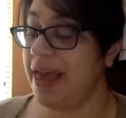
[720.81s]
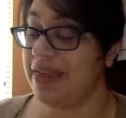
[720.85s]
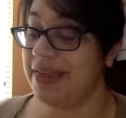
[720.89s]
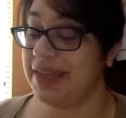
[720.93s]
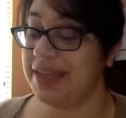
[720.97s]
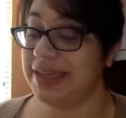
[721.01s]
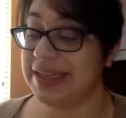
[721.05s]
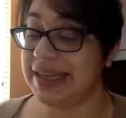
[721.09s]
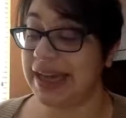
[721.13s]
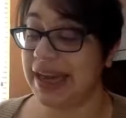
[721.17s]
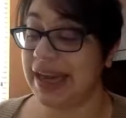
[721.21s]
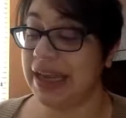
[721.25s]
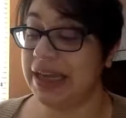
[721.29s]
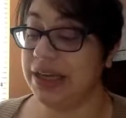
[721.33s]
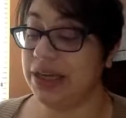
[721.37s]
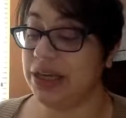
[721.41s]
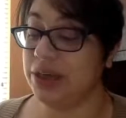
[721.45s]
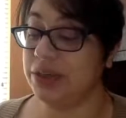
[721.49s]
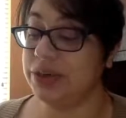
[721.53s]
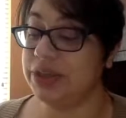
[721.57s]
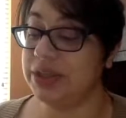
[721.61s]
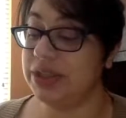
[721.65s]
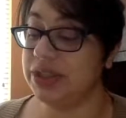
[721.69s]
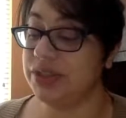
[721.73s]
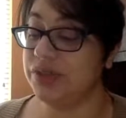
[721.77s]
The
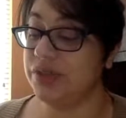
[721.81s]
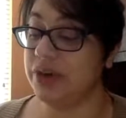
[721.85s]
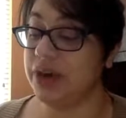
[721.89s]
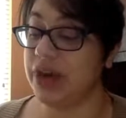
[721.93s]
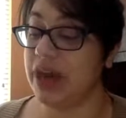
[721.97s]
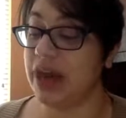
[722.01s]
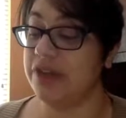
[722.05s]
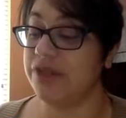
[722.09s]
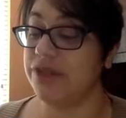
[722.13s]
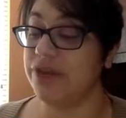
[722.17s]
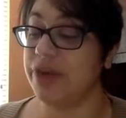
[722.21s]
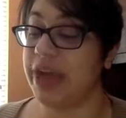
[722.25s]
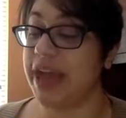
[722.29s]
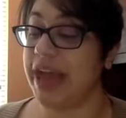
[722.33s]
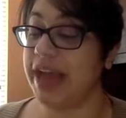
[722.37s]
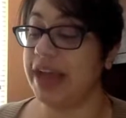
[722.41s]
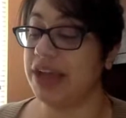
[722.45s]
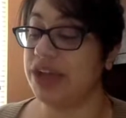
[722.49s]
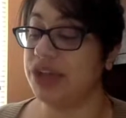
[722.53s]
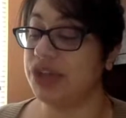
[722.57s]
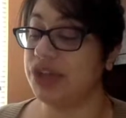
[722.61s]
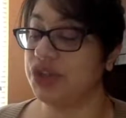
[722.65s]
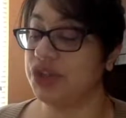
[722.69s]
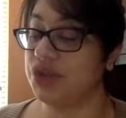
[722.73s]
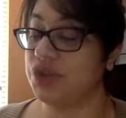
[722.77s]
diagnosis, recovery, and
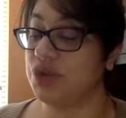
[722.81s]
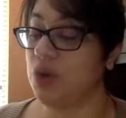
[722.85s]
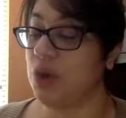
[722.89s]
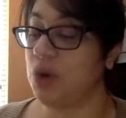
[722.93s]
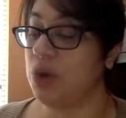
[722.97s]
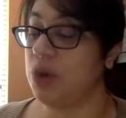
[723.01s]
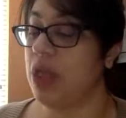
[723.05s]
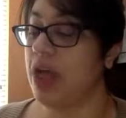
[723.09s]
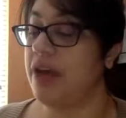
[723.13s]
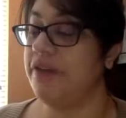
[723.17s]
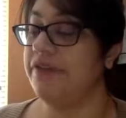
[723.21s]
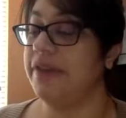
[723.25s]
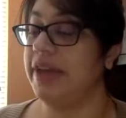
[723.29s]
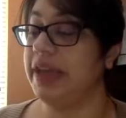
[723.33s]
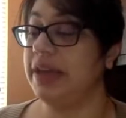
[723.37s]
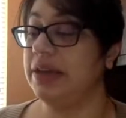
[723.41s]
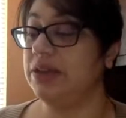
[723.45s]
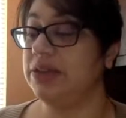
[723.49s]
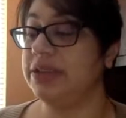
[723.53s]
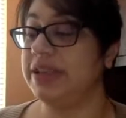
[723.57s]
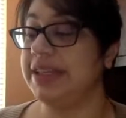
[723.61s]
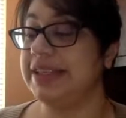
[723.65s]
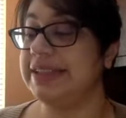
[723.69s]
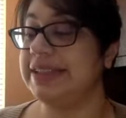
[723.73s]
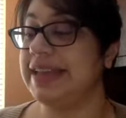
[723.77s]
control of
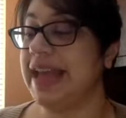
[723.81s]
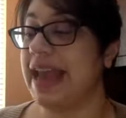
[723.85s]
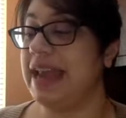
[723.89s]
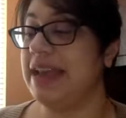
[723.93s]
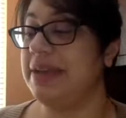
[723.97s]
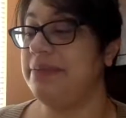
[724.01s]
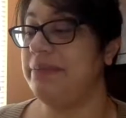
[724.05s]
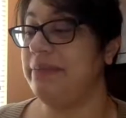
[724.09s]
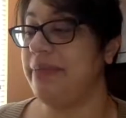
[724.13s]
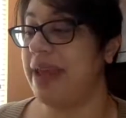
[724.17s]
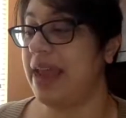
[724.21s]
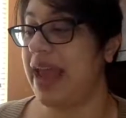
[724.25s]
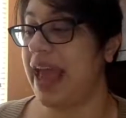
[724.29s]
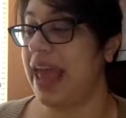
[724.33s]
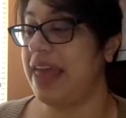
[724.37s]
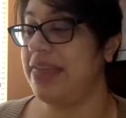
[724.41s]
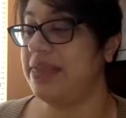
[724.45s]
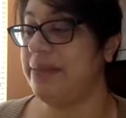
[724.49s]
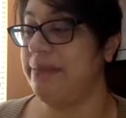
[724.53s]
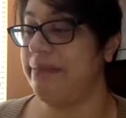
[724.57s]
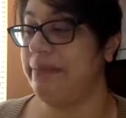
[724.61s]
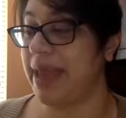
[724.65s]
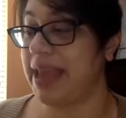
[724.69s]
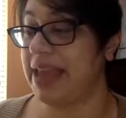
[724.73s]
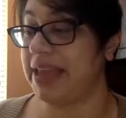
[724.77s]
illness and
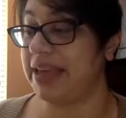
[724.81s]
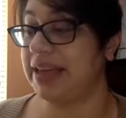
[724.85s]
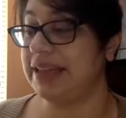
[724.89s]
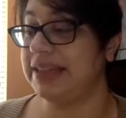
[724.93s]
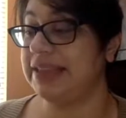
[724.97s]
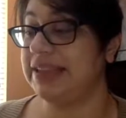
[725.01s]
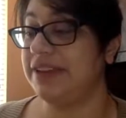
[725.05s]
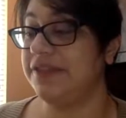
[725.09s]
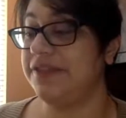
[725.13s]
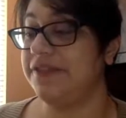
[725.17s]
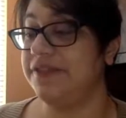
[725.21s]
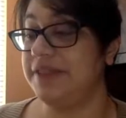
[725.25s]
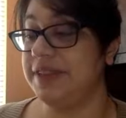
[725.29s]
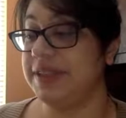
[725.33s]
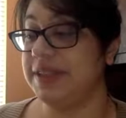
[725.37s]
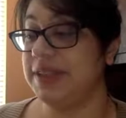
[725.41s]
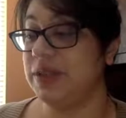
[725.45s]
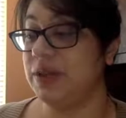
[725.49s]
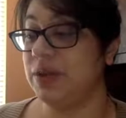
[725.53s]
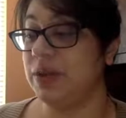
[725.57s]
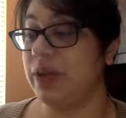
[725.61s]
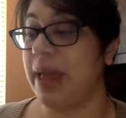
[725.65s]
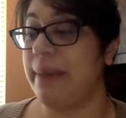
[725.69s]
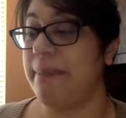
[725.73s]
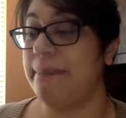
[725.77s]
the maintenance of
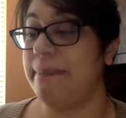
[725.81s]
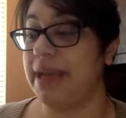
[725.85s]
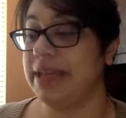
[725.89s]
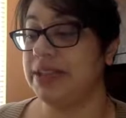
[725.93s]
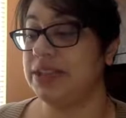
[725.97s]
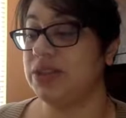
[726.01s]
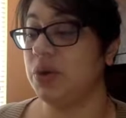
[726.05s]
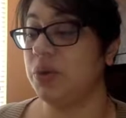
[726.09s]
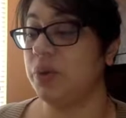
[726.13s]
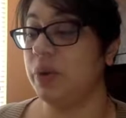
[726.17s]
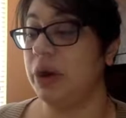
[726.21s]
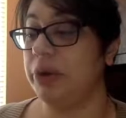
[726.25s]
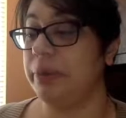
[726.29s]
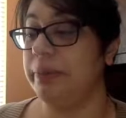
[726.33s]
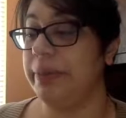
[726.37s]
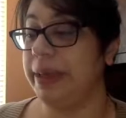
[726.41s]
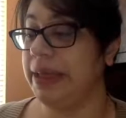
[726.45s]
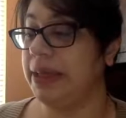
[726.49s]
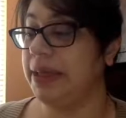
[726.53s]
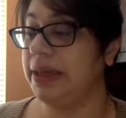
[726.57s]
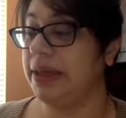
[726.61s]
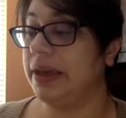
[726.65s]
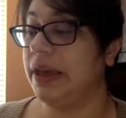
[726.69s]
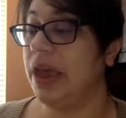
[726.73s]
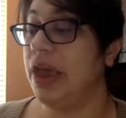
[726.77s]
physical and mental
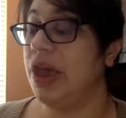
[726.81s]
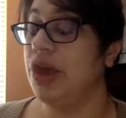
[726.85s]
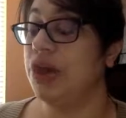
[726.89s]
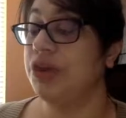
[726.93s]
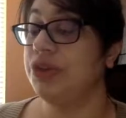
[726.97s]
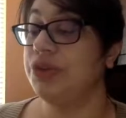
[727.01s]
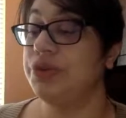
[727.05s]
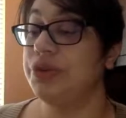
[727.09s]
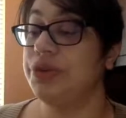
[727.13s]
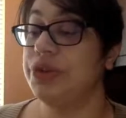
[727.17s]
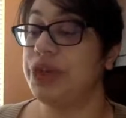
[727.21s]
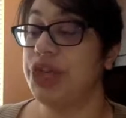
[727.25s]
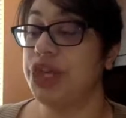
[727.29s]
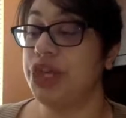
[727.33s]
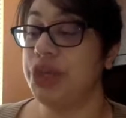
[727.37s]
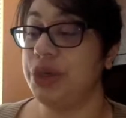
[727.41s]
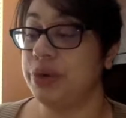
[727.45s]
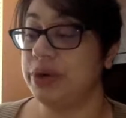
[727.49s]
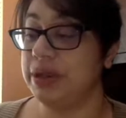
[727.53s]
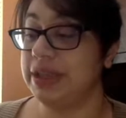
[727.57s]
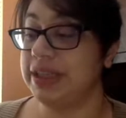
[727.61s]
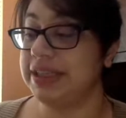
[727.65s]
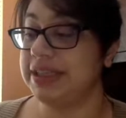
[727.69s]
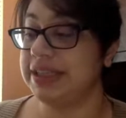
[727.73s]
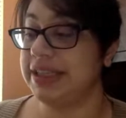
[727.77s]
well-being through the
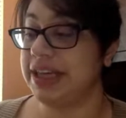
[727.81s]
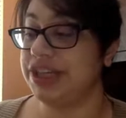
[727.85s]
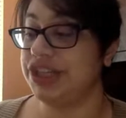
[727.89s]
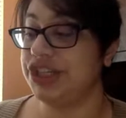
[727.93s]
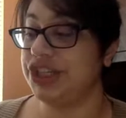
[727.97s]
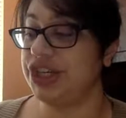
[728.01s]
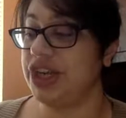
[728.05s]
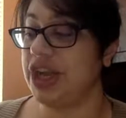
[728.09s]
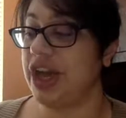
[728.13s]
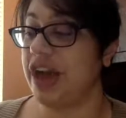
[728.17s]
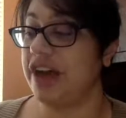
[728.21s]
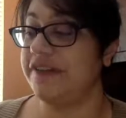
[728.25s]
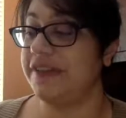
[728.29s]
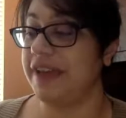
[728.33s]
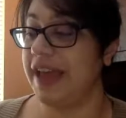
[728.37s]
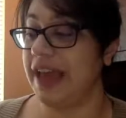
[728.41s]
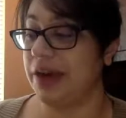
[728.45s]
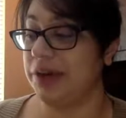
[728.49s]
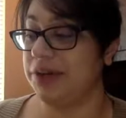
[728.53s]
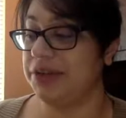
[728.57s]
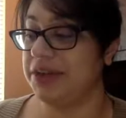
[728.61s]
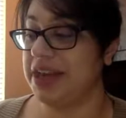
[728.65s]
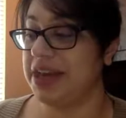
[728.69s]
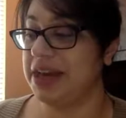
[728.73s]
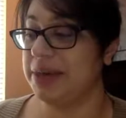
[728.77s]
utilization of
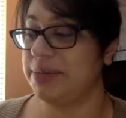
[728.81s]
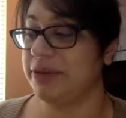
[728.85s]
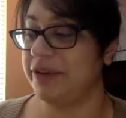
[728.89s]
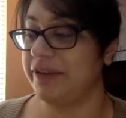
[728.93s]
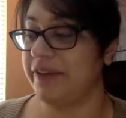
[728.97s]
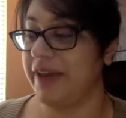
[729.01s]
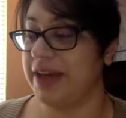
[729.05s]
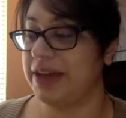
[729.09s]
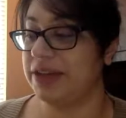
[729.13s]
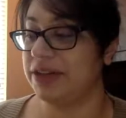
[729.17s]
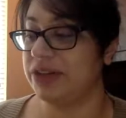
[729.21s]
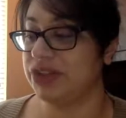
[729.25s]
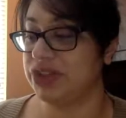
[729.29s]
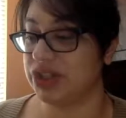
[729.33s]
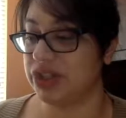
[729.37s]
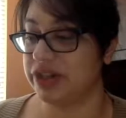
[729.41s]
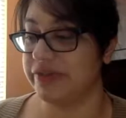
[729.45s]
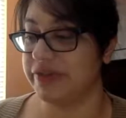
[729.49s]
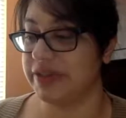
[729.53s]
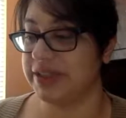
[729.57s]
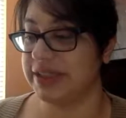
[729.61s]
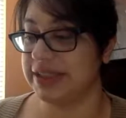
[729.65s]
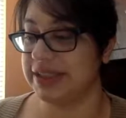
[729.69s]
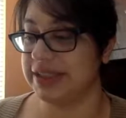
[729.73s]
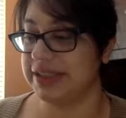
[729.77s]
healthcare provider
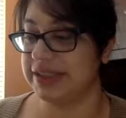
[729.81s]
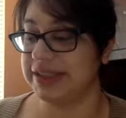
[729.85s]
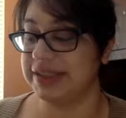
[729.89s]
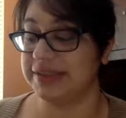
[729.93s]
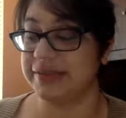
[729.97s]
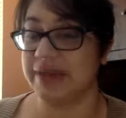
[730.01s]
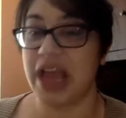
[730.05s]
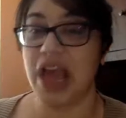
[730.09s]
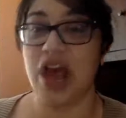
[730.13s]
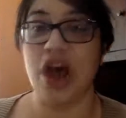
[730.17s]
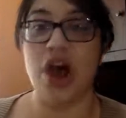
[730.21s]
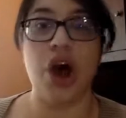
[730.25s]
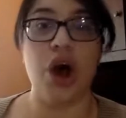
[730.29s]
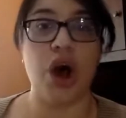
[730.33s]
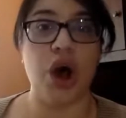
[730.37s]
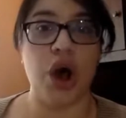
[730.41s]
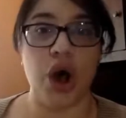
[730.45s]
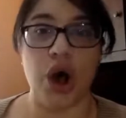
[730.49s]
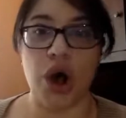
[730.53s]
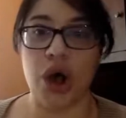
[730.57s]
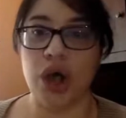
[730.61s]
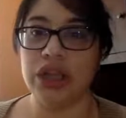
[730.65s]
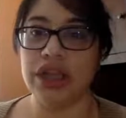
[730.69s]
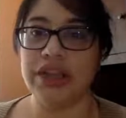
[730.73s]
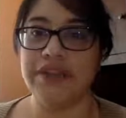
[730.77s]
services.
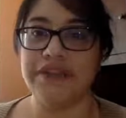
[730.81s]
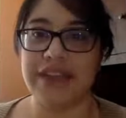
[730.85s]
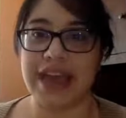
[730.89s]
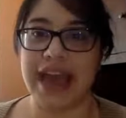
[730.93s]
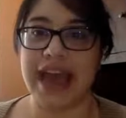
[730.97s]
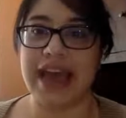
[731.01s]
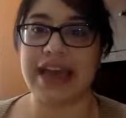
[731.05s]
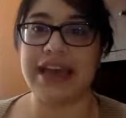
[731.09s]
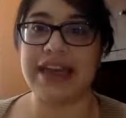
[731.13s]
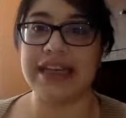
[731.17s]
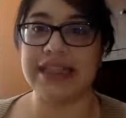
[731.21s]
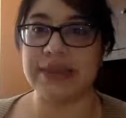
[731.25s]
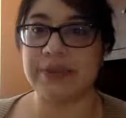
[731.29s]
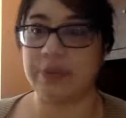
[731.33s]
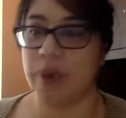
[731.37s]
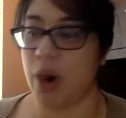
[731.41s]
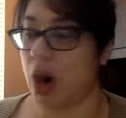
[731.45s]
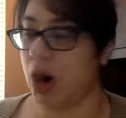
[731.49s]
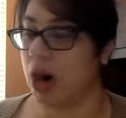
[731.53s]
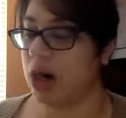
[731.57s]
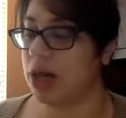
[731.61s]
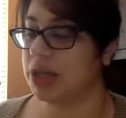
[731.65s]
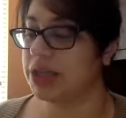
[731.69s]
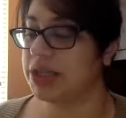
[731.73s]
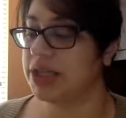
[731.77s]
All of that is
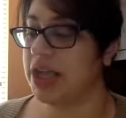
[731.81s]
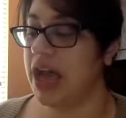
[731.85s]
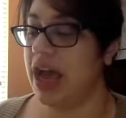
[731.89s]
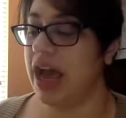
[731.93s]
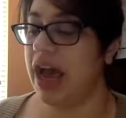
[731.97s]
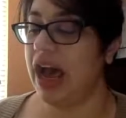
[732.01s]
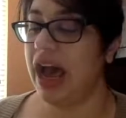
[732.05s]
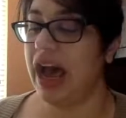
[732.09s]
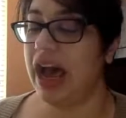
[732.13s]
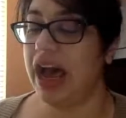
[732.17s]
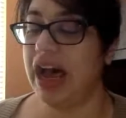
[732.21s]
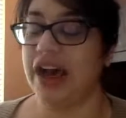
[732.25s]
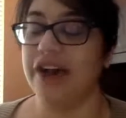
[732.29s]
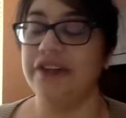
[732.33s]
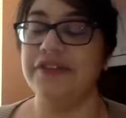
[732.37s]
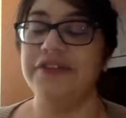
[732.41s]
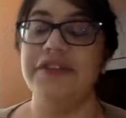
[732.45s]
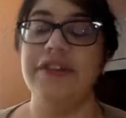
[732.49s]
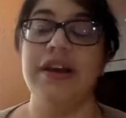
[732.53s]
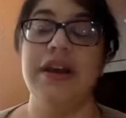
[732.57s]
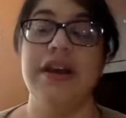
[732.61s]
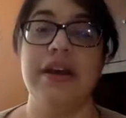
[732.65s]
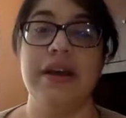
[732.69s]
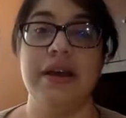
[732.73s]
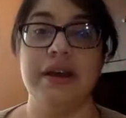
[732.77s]
part of
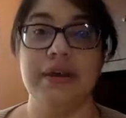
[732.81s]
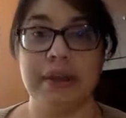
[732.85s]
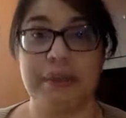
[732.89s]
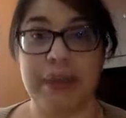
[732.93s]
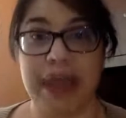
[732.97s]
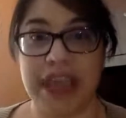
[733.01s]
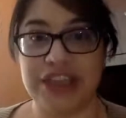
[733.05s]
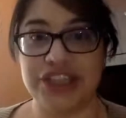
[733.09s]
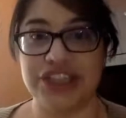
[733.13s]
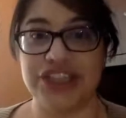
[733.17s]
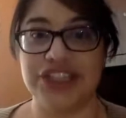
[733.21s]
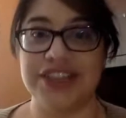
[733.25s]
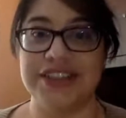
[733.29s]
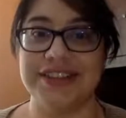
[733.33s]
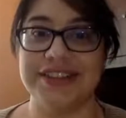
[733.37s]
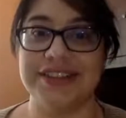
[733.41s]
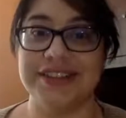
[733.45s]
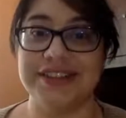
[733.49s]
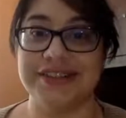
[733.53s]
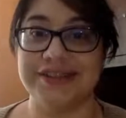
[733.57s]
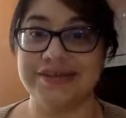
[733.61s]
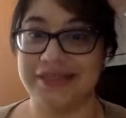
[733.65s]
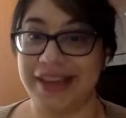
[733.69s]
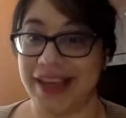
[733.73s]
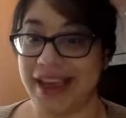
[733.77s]
patient
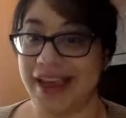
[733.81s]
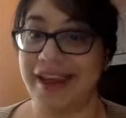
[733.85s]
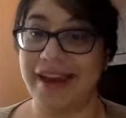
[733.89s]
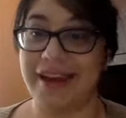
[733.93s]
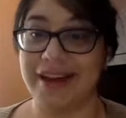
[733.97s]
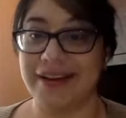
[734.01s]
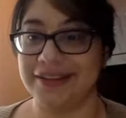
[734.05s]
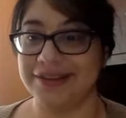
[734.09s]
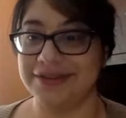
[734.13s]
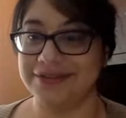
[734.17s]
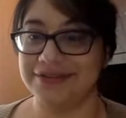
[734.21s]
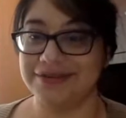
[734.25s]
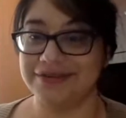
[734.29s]
care.